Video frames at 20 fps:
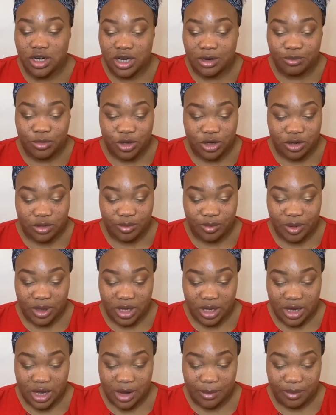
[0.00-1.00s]
I'm gonna
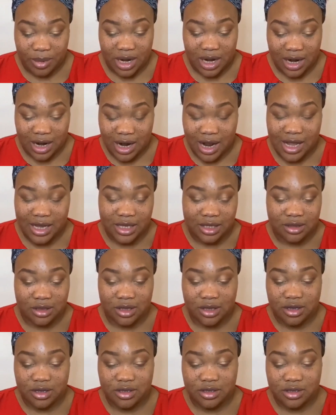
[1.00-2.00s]
be applying
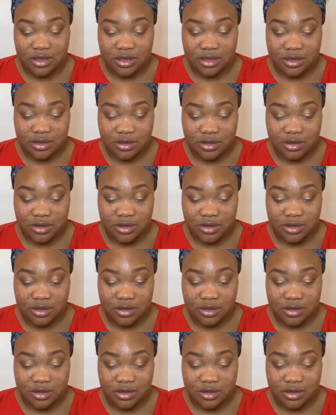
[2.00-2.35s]
this.